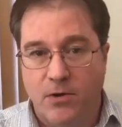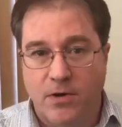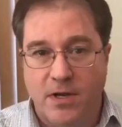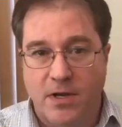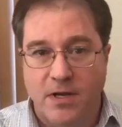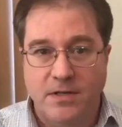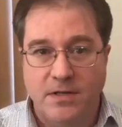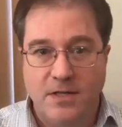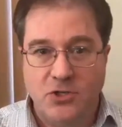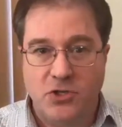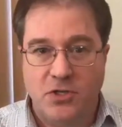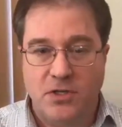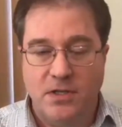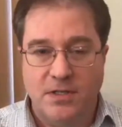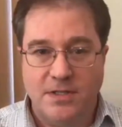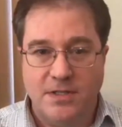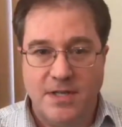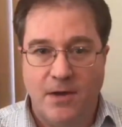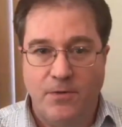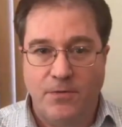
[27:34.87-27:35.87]
condition
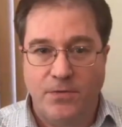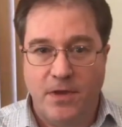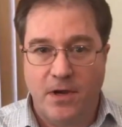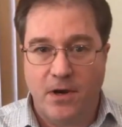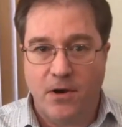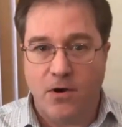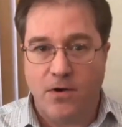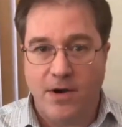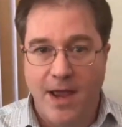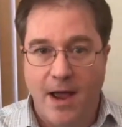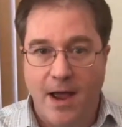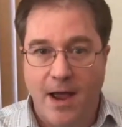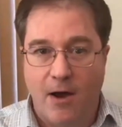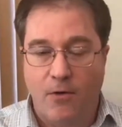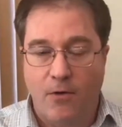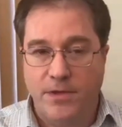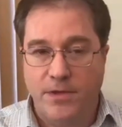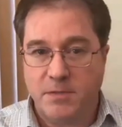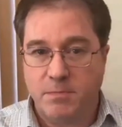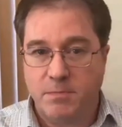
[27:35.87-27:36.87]
that's out there now,
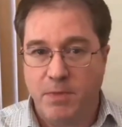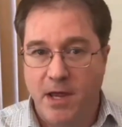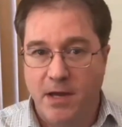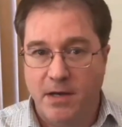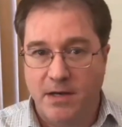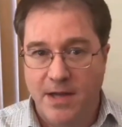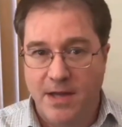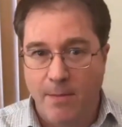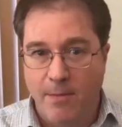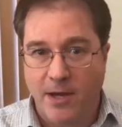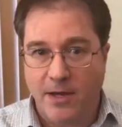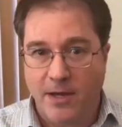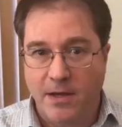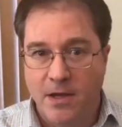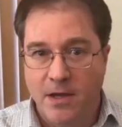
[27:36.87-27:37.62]
this pandemic,